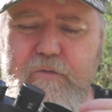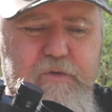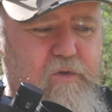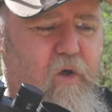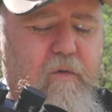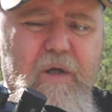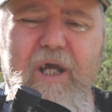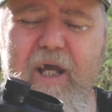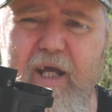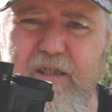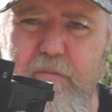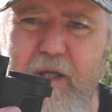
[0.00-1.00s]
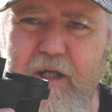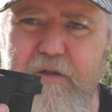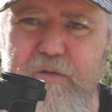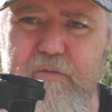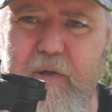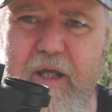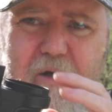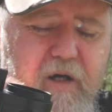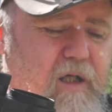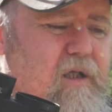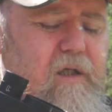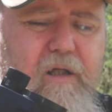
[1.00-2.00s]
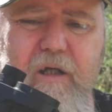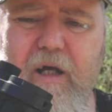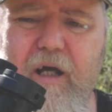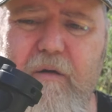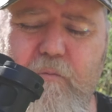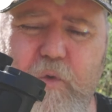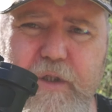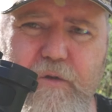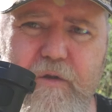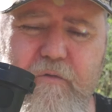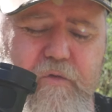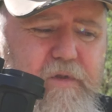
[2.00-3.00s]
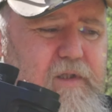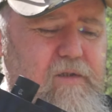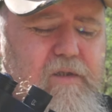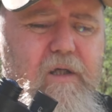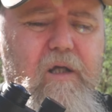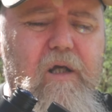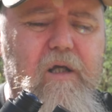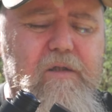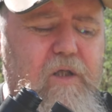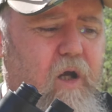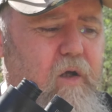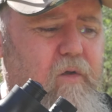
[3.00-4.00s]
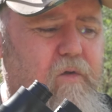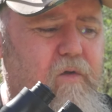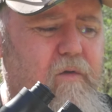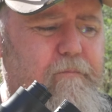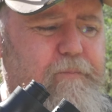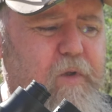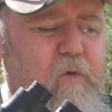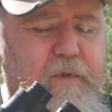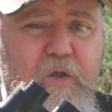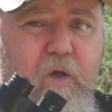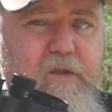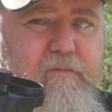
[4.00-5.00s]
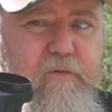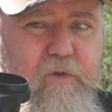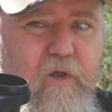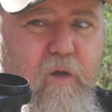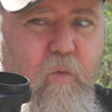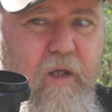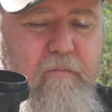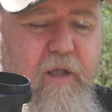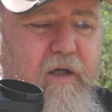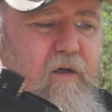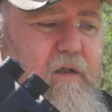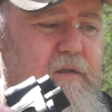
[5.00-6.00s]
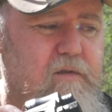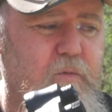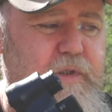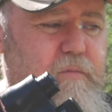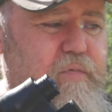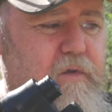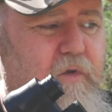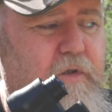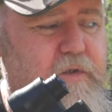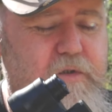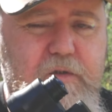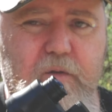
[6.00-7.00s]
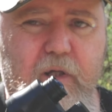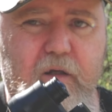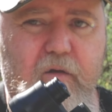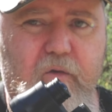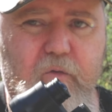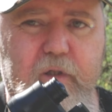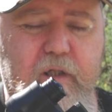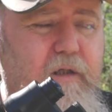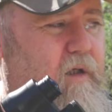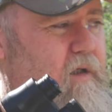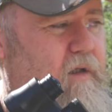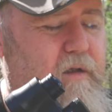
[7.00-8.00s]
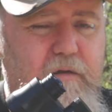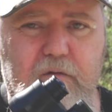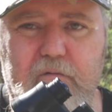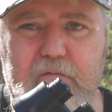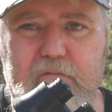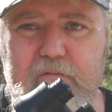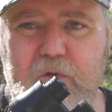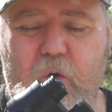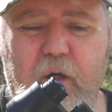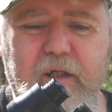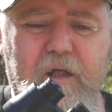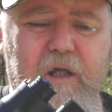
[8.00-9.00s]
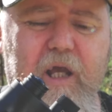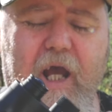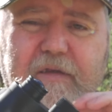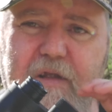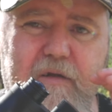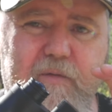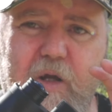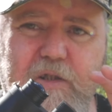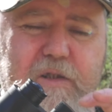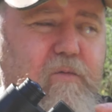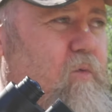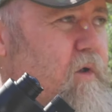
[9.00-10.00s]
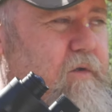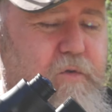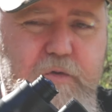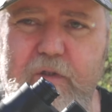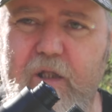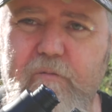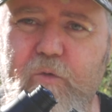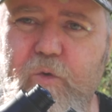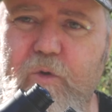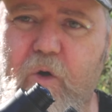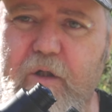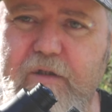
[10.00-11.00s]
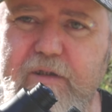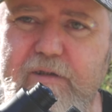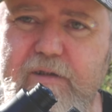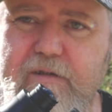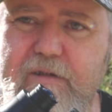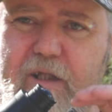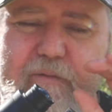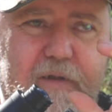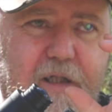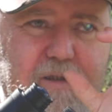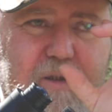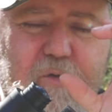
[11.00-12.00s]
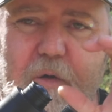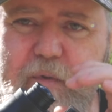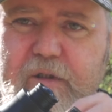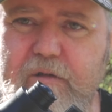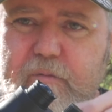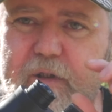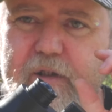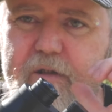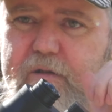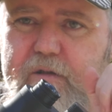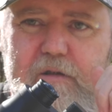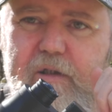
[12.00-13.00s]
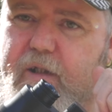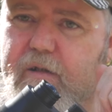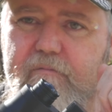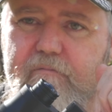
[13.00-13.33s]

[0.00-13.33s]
or a scope, it's about a 2 power when you're looking through this. So it would be nice if it was like a 1 power, so when you put it on you still had 3 to 9. And then if you actually wanted to shoot that more longer distance stuff and actually crop in a little bit, you can just click